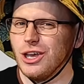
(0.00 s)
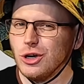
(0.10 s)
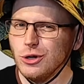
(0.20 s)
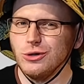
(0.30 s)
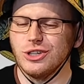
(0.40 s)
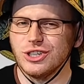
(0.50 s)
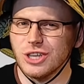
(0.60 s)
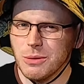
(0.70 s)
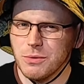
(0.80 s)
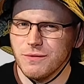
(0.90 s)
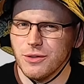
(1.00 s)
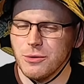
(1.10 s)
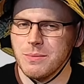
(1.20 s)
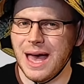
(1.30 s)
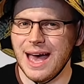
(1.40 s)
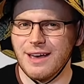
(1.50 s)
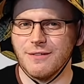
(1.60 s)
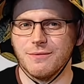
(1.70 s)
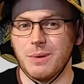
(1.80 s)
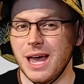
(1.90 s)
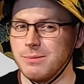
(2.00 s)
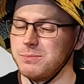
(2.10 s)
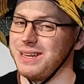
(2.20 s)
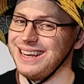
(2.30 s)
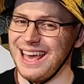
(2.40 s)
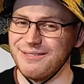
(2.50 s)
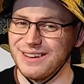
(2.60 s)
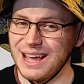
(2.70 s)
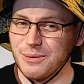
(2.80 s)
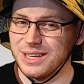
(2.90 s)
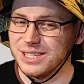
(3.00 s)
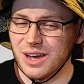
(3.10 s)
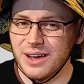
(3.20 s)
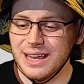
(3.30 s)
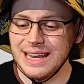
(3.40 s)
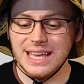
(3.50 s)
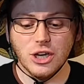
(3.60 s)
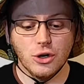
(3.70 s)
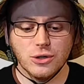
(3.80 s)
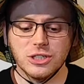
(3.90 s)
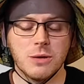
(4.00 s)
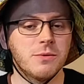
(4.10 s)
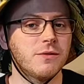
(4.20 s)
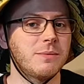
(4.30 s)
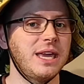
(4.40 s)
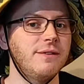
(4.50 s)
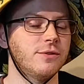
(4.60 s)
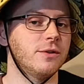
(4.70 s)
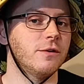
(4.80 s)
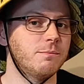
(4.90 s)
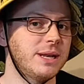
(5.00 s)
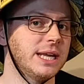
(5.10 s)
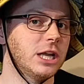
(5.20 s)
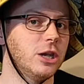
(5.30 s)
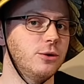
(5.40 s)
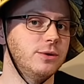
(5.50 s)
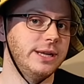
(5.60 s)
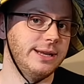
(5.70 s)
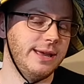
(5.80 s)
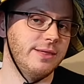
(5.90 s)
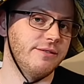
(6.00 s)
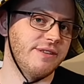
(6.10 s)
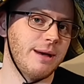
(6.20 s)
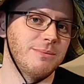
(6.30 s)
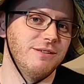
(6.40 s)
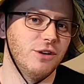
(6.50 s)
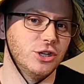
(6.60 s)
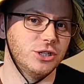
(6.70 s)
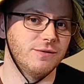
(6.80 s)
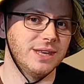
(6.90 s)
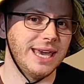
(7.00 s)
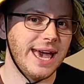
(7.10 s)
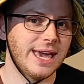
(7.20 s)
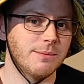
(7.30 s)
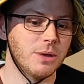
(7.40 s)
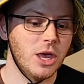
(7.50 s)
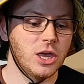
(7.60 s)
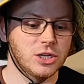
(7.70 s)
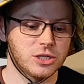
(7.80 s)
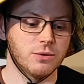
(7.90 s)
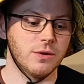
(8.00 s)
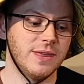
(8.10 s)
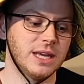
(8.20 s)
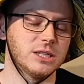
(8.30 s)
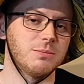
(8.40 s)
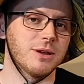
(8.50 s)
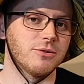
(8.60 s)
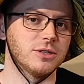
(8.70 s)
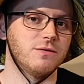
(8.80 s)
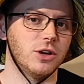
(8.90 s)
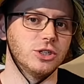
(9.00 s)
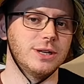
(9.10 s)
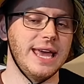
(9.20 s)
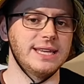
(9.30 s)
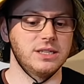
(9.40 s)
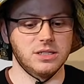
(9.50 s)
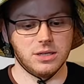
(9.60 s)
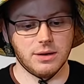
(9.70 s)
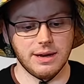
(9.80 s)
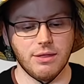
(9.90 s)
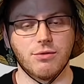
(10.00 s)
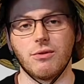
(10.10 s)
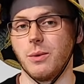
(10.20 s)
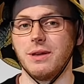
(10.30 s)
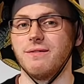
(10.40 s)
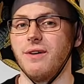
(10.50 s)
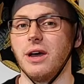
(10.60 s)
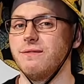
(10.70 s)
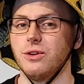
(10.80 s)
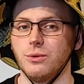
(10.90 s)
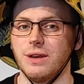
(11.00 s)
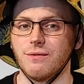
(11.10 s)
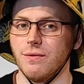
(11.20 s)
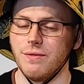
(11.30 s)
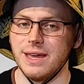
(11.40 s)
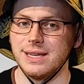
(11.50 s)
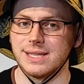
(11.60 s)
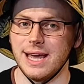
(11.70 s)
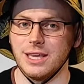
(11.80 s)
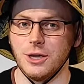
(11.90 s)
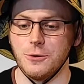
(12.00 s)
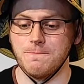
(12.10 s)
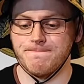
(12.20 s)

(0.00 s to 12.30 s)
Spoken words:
could some of them have perhaps been left out entirely? Could some of them even have been included in the family version of the game so that the experienced version isn't suddenly throwing 5 new different things at you?